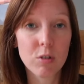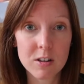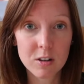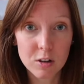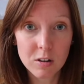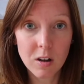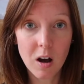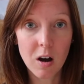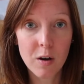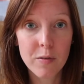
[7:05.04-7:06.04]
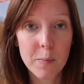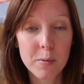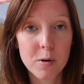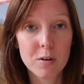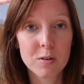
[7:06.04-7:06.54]
critical of
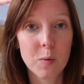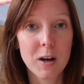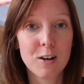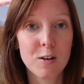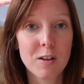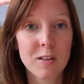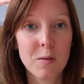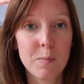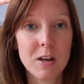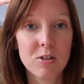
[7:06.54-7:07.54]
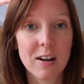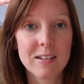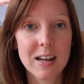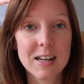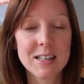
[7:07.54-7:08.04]
books when I know that they've been
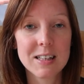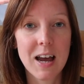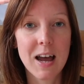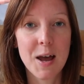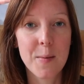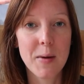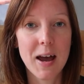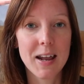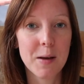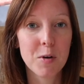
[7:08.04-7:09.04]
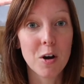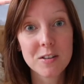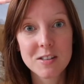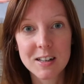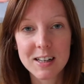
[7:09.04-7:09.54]
translated, and I'm
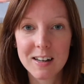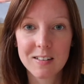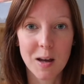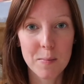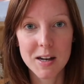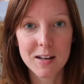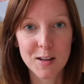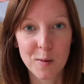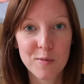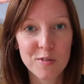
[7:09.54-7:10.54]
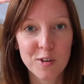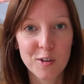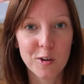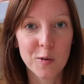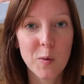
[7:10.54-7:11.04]
constantly examining them
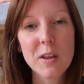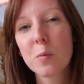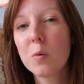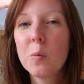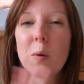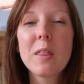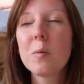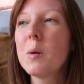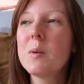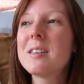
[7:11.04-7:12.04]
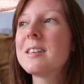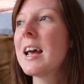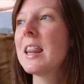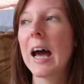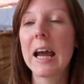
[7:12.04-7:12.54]
for whether we would
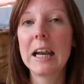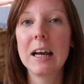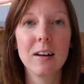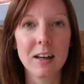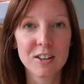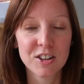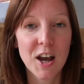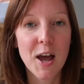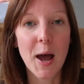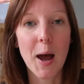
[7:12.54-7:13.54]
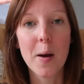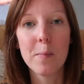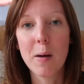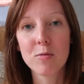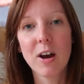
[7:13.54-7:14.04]
say that in English.
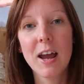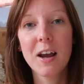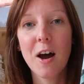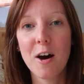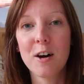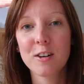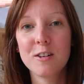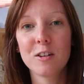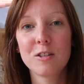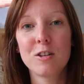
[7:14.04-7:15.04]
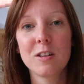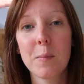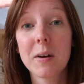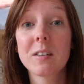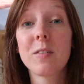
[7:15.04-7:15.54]
But I'm trying hard not to do
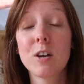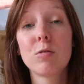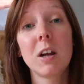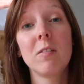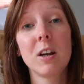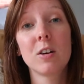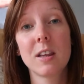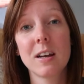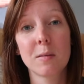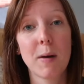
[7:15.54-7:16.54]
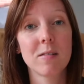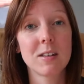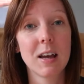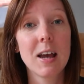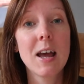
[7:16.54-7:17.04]
that, because I've heard really, really good things
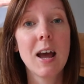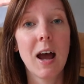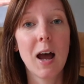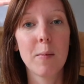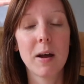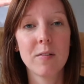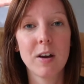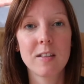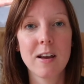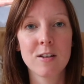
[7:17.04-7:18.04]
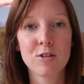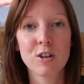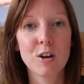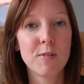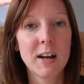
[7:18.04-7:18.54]
about it, and I've heard that it's
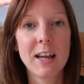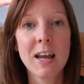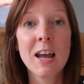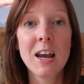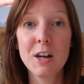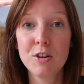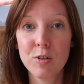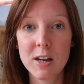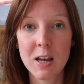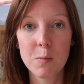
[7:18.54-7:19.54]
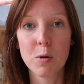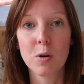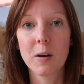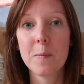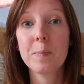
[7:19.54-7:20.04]
just a really intriguing
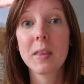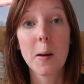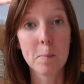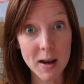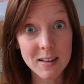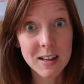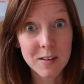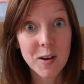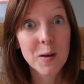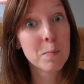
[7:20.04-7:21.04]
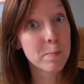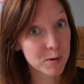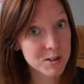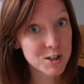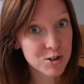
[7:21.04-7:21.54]
book. Massive
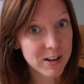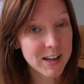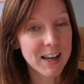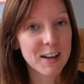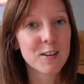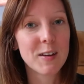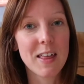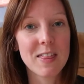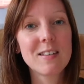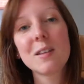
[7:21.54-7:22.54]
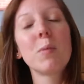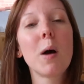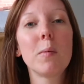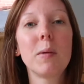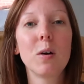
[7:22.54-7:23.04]
but intriguing. So yeah, this is
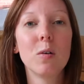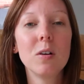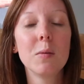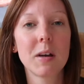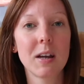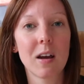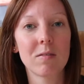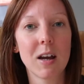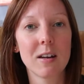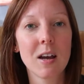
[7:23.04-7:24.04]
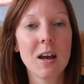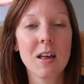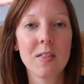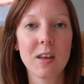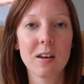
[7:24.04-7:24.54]
probably all I'm gonna get read
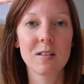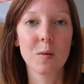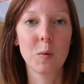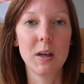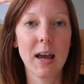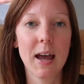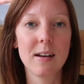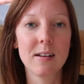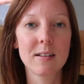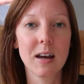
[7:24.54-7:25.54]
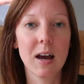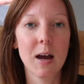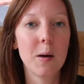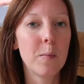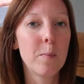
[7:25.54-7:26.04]
this weekend,
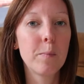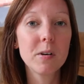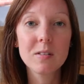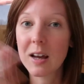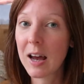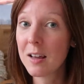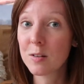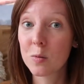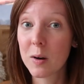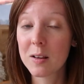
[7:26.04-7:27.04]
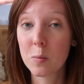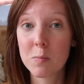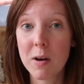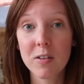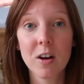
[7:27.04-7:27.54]
but as always
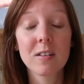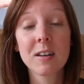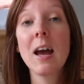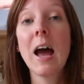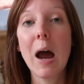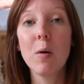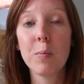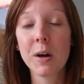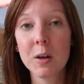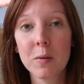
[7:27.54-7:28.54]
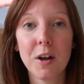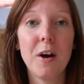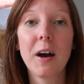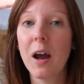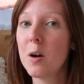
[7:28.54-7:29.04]
with my vlogs, I will bring you
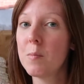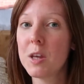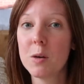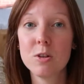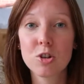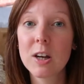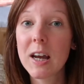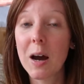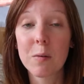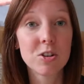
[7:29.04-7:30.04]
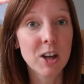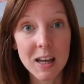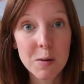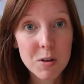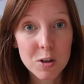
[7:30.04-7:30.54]
along. I hope that you enjoy it. I will
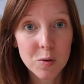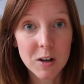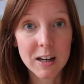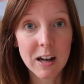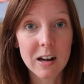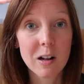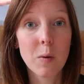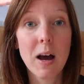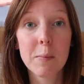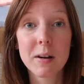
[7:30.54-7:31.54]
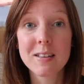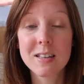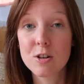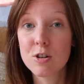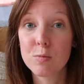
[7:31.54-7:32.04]
check in with you all in a little while. I'm gonna
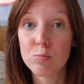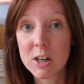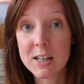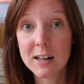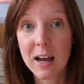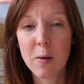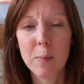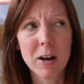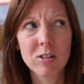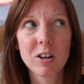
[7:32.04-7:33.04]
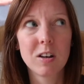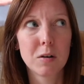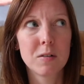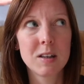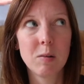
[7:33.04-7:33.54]
sit and do some reading now. I'm actually gonna
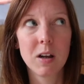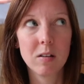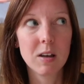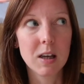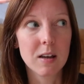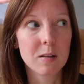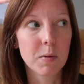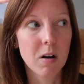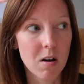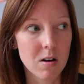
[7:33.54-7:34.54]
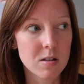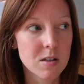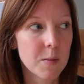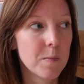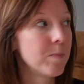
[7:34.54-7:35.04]
go and see where Loki is, because